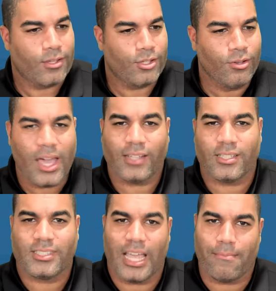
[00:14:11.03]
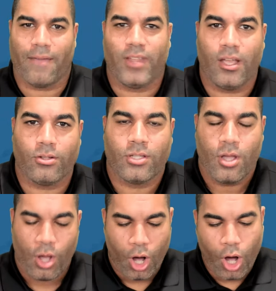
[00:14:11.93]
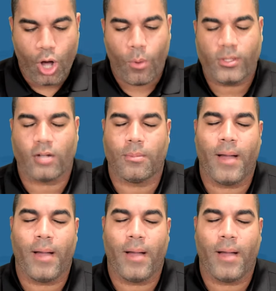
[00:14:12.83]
you can't just take my videos. Oh, well, Dr.